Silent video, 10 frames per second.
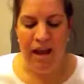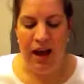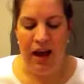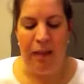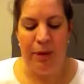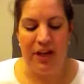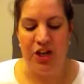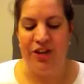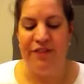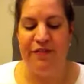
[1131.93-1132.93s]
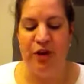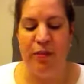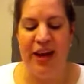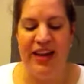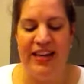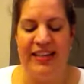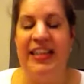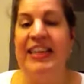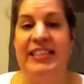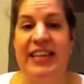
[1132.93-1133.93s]
Make sure your format is
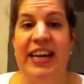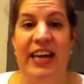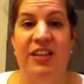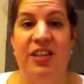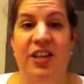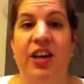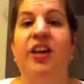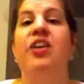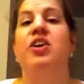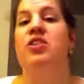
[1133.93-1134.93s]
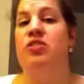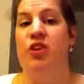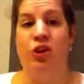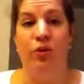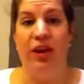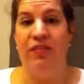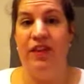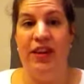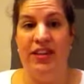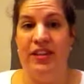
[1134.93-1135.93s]
easy to answer. So if
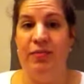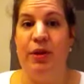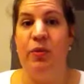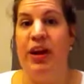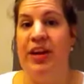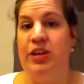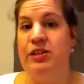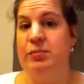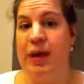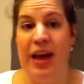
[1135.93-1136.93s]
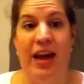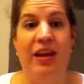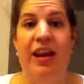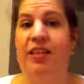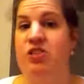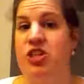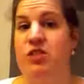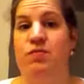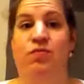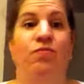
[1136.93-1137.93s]
it is something where I can use a pen and
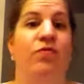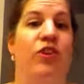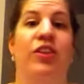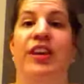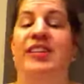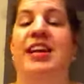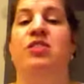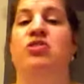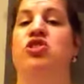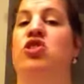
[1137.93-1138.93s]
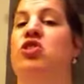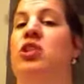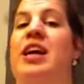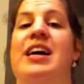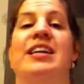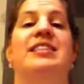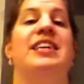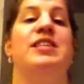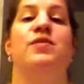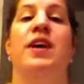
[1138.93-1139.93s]
just fill things out, circle lines,
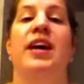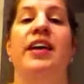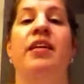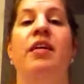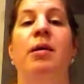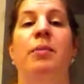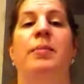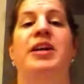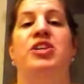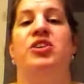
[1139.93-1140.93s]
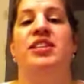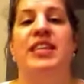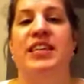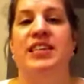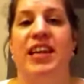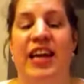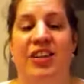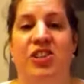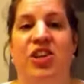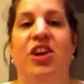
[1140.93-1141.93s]
that's fine, but make sure it's easy to
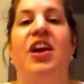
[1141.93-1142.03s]
answer.